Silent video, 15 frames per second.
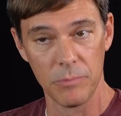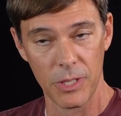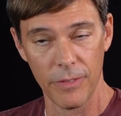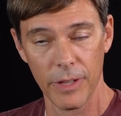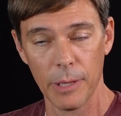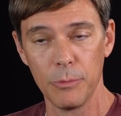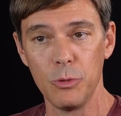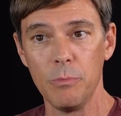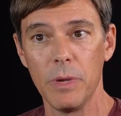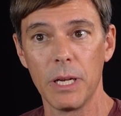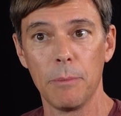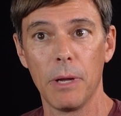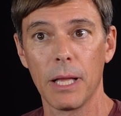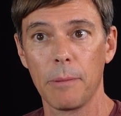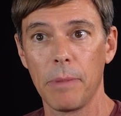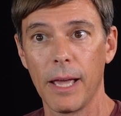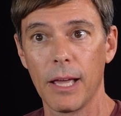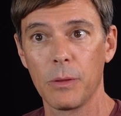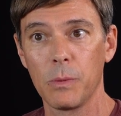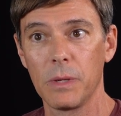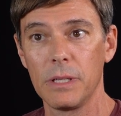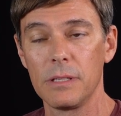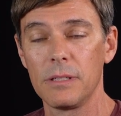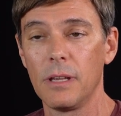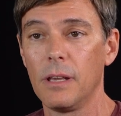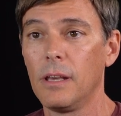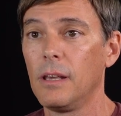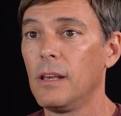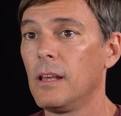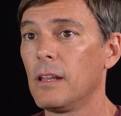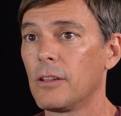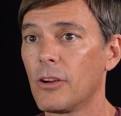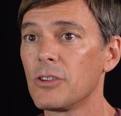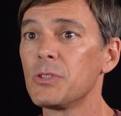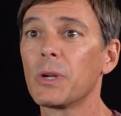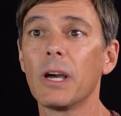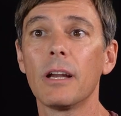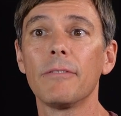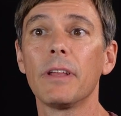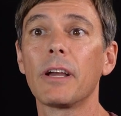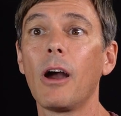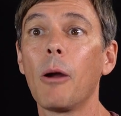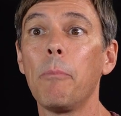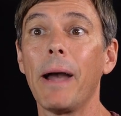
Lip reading: develop new metabolic pathways. They're also kind of like our